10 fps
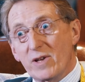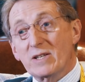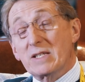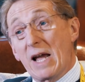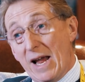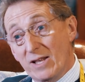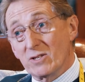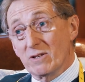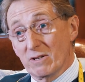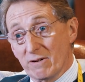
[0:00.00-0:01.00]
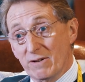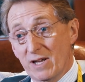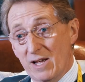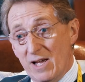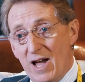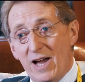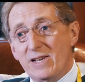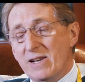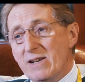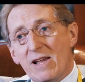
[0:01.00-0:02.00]
because I had to learn. I
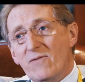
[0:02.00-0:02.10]
didn't